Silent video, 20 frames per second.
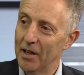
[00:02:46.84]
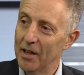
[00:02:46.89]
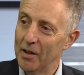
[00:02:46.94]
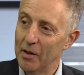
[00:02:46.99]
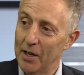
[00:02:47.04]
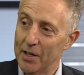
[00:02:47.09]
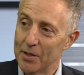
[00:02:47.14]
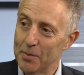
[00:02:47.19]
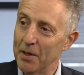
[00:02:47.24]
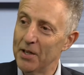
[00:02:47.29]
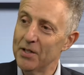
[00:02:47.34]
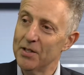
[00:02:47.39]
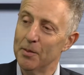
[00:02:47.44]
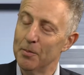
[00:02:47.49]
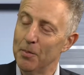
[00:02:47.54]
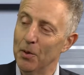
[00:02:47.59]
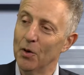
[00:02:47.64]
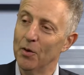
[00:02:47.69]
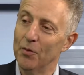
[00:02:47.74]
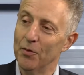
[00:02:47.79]
It's most
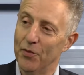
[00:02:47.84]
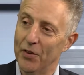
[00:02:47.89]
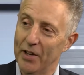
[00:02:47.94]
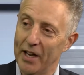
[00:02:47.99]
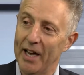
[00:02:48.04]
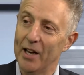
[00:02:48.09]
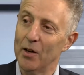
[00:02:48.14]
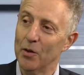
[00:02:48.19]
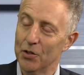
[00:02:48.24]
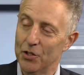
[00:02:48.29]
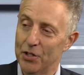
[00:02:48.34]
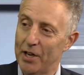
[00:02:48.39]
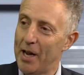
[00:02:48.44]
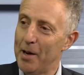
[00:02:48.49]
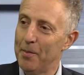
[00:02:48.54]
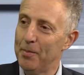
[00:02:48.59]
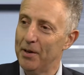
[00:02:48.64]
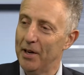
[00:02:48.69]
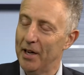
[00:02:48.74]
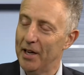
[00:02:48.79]
important for Kellogg's share
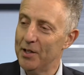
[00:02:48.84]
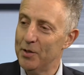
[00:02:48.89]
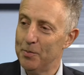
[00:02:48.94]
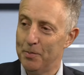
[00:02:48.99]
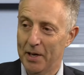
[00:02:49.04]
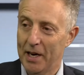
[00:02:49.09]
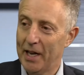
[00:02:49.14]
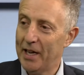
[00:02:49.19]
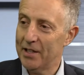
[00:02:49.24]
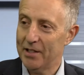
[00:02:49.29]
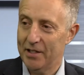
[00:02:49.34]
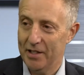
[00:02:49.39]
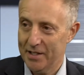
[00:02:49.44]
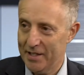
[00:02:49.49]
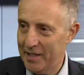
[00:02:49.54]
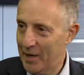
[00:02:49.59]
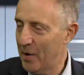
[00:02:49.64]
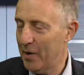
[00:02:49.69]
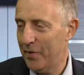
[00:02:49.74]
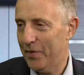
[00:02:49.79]
price, but actually there's
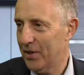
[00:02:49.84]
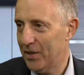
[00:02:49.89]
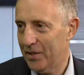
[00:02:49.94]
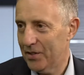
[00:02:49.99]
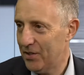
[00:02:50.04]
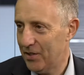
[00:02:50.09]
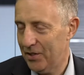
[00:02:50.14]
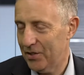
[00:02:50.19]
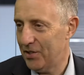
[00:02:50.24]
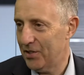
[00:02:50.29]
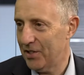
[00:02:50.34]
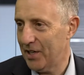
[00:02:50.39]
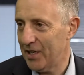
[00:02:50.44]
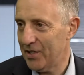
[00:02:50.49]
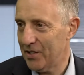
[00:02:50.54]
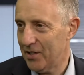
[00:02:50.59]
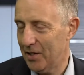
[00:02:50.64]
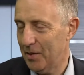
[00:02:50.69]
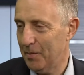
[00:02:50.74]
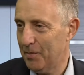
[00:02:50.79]
no evidence to suggest
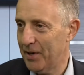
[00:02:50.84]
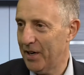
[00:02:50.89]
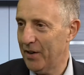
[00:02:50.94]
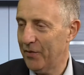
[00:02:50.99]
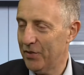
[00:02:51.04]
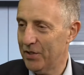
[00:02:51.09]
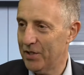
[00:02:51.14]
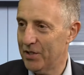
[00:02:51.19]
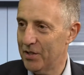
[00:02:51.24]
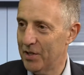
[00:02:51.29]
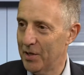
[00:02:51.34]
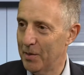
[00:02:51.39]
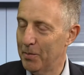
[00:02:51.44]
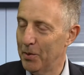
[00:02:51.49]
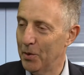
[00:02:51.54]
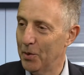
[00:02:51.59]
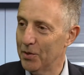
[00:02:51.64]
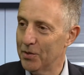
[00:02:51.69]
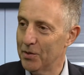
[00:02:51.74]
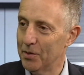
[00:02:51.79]
that breakfast is an
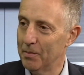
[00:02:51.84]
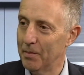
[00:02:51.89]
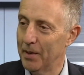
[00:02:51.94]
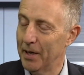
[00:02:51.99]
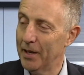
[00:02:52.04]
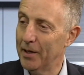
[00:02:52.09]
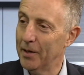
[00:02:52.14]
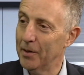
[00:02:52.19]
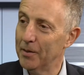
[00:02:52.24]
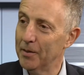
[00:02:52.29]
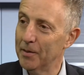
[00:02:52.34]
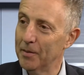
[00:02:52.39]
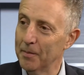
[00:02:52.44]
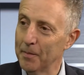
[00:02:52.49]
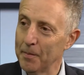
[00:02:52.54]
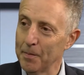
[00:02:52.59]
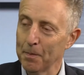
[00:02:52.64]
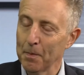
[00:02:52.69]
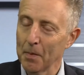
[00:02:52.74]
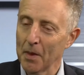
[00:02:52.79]
important meal.
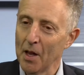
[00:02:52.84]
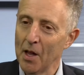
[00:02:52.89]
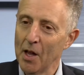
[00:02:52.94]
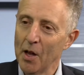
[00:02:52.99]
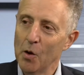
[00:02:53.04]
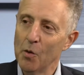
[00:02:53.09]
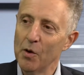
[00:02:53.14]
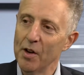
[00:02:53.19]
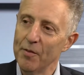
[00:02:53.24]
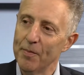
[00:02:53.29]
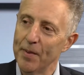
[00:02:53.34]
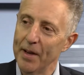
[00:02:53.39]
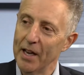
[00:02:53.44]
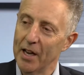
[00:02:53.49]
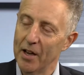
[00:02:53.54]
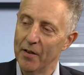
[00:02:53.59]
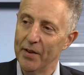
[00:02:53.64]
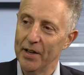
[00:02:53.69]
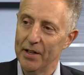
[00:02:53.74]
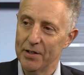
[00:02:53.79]
We've been
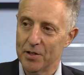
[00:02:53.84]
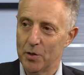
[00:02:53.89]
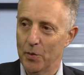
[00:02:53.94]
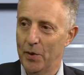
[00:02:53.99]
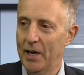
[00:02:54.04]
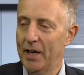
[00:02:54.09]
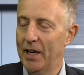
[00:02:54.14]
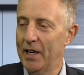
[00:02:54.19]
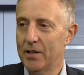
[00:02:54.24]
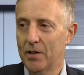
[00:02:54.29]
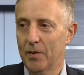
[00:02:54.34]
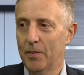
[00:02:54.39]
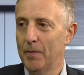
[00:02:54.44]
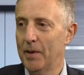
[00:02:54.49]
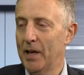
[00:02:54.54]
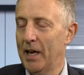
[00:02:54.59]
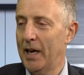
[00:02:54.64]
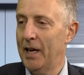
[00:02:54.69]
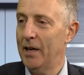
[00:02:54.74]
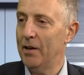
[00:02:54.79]
convinced that we need to
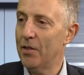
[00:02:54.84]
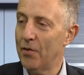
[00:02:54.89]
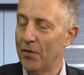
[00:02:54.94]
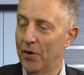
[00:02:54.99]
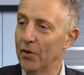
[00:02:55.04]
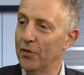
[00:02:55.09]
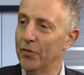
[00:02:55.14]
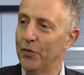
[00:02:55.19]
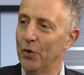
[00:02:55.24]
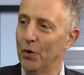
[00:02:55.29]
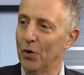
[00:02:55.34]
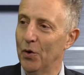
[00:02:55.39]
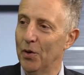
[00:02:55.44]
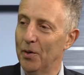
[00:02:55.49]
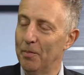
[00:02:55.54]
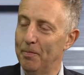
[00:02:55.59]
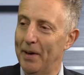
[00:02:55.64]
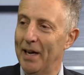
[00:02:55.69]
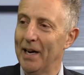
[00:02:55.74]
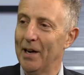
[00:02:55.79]
eat 3 or 4
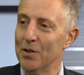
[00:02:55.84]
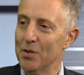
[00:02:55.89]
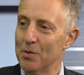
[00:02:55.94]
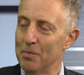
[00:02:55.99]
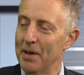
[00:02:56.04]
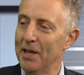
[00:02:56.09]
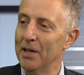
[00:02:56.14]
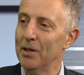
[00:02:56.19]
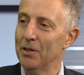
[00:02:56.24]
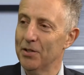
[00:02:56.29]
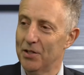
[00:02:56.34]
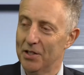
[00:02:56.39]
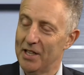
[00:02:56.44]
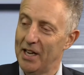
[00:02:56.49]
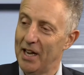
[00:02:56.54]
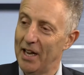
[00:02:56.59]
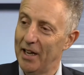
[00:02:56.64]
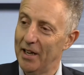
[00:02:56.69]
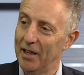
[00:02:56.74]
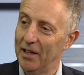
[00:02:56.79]
balanced meals a
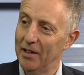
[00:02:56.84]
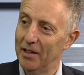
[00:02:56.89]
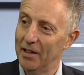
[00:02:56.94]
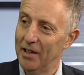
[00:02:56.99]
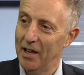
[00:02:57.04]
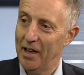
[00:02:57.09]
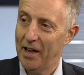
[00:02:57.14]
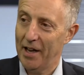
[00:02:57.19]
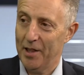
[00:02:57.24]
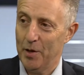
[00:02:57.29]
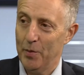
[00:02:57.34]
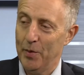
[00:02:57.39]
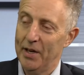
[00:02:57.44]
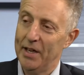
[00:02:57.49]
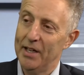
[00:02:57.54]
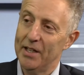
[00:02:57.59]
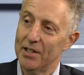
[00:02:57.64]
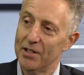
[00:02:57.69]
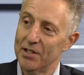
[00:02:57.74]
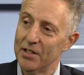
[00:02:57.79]
day and that we need
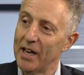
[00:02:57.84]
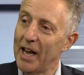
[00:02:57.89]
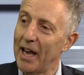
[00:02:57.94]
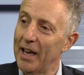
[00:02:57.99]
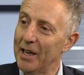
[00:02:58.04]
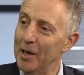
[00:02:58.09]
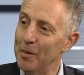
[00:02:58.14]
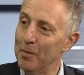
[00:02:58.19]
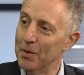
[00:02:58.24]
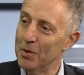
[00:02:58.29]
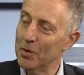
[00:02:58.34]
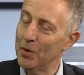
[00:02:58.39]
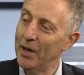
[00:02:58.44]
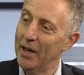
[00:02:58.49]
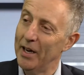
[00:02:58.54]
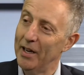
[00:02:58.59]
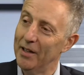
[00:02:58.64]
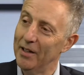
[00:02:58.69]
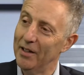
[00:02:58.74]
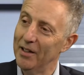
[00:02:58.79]
to snack in
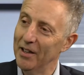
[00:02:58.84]
between.